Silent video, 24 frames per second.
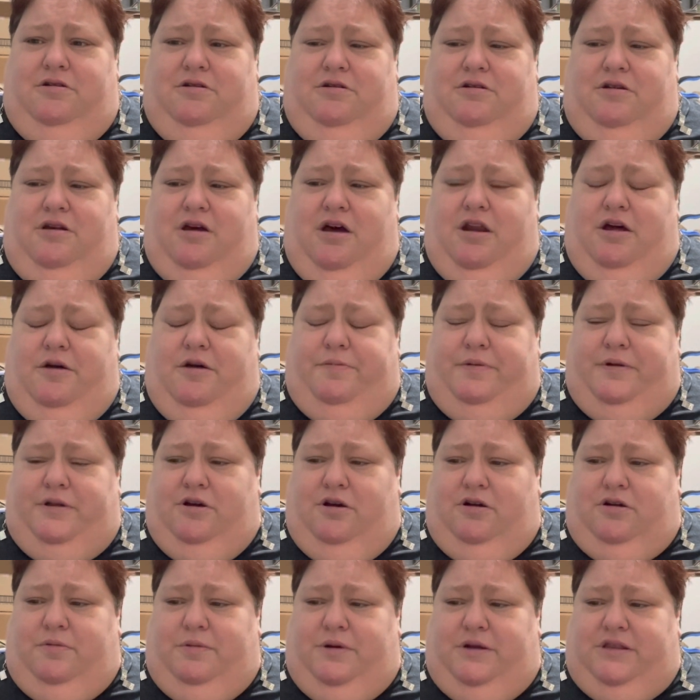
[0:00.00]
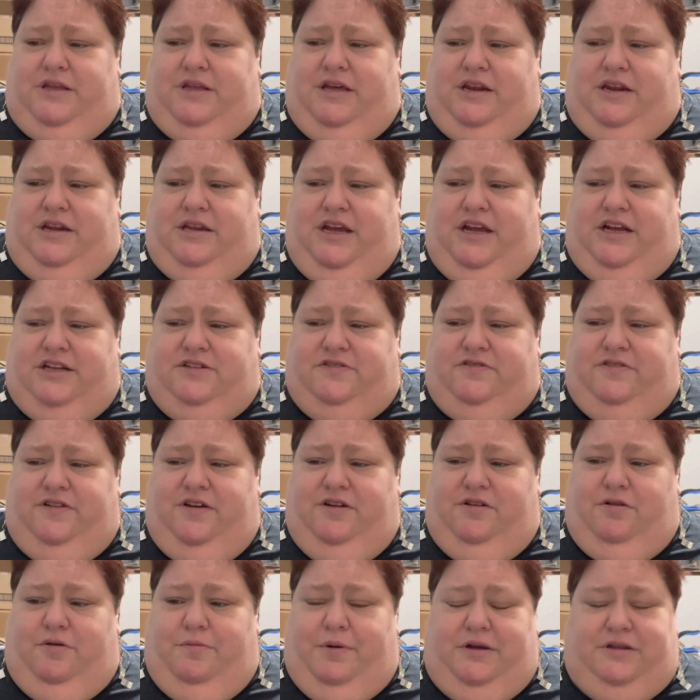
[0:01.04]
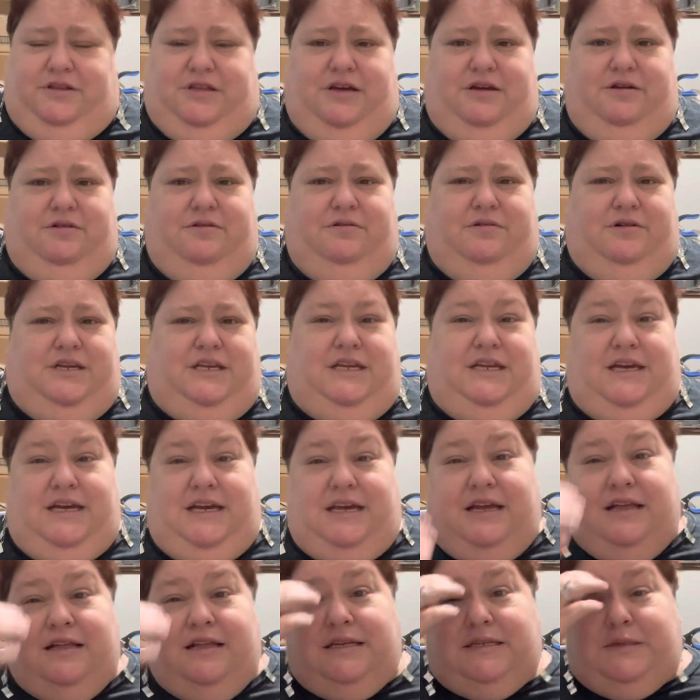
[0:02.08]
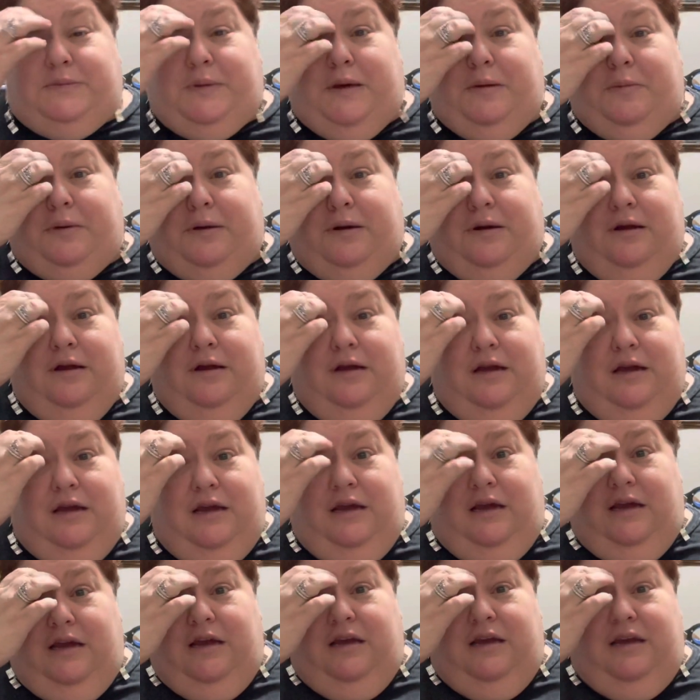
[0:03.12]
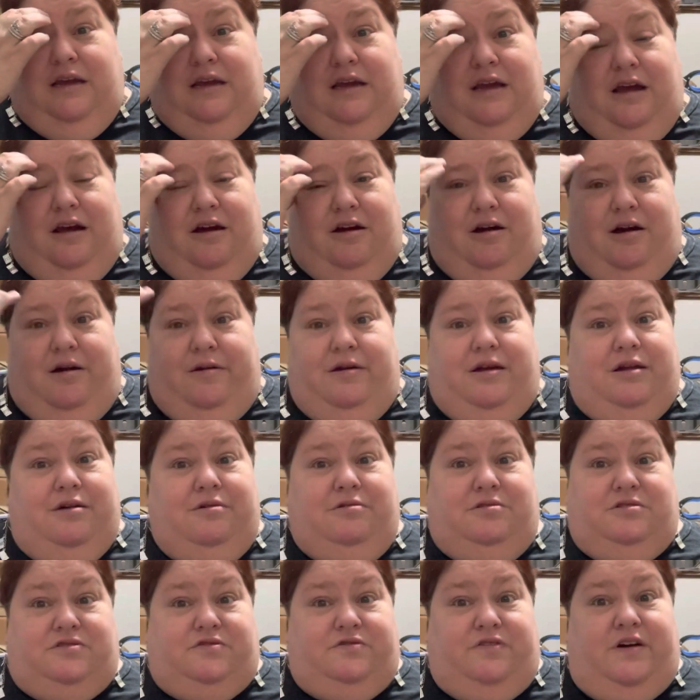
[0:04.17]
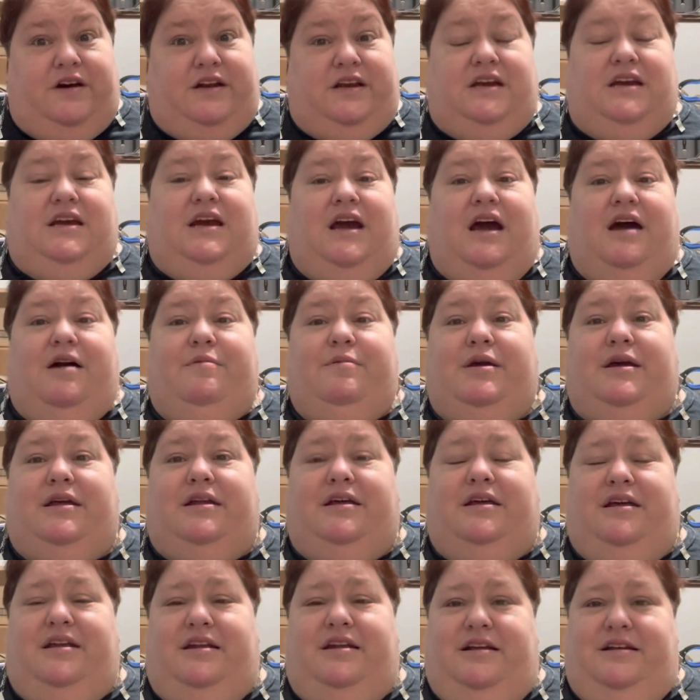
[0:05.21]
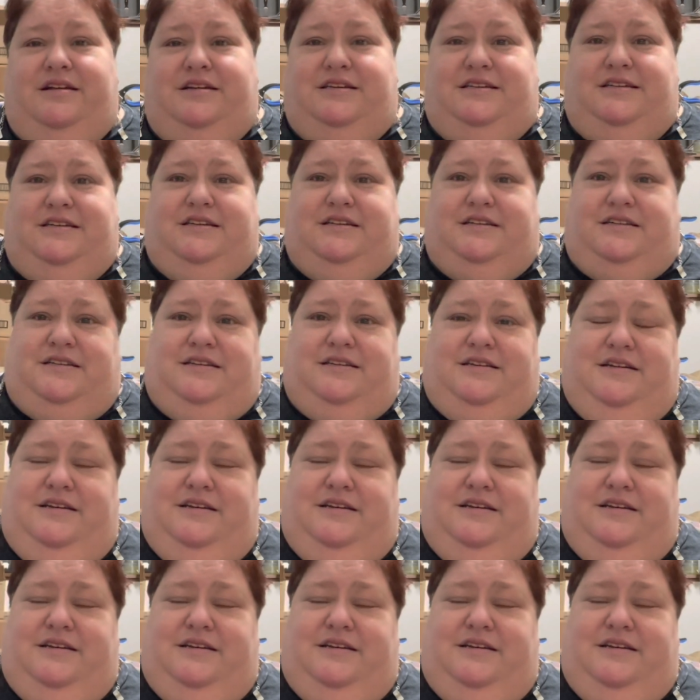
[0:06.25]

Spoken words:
got up and talked about that at Dad's funeral, about that ridiculous paper. I mean, it was funny. I mean, and it's just,